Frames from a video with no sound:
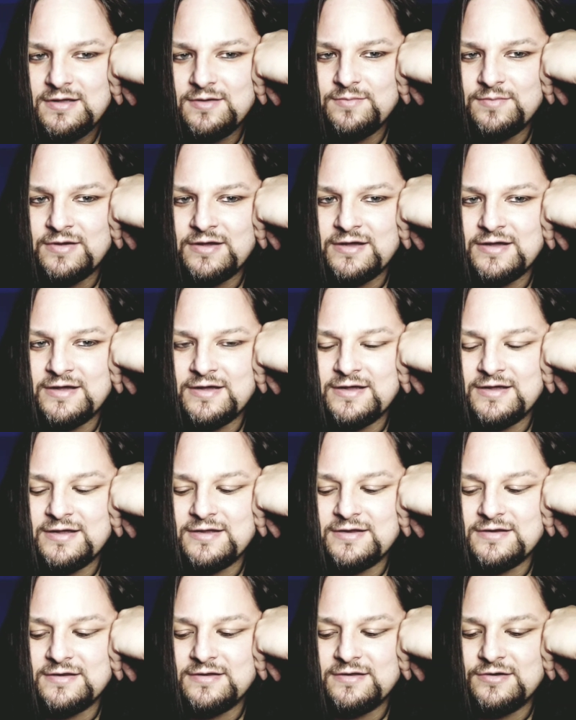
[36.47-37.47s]

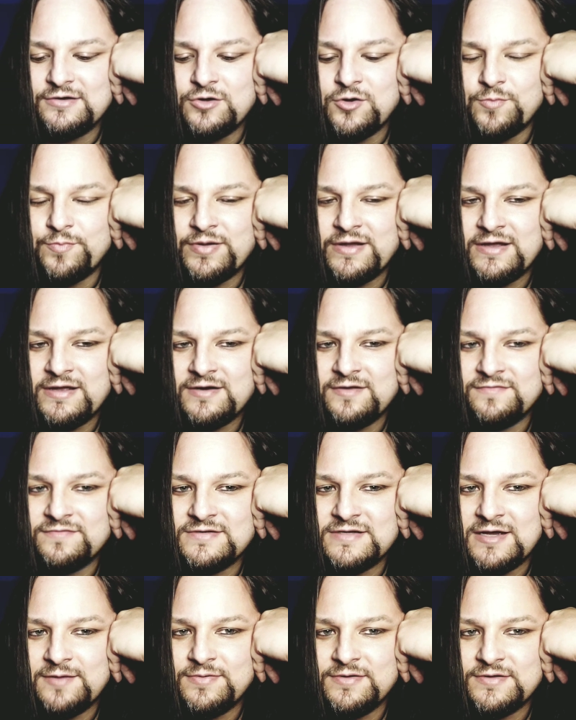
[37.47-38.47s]
My notepad of
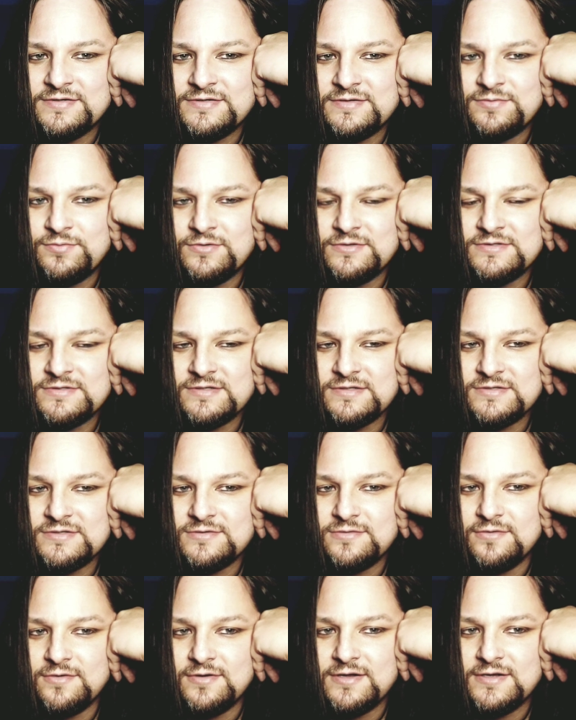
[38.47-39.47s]
topics was
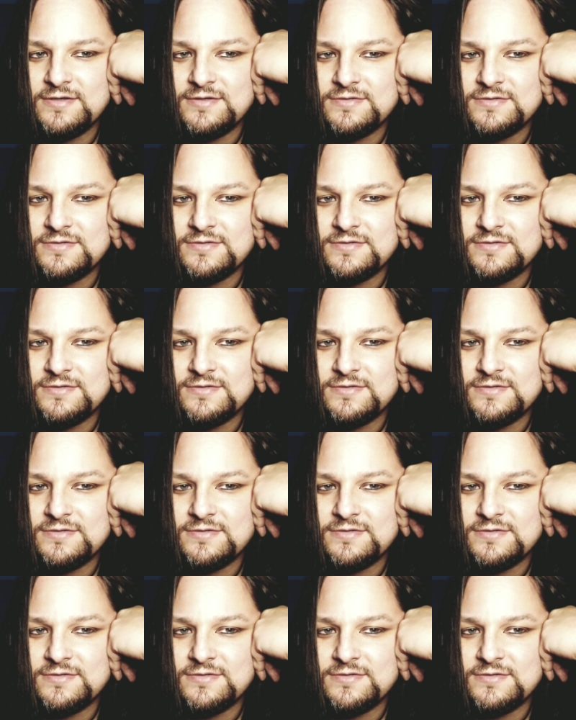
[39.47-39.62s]
destroyed,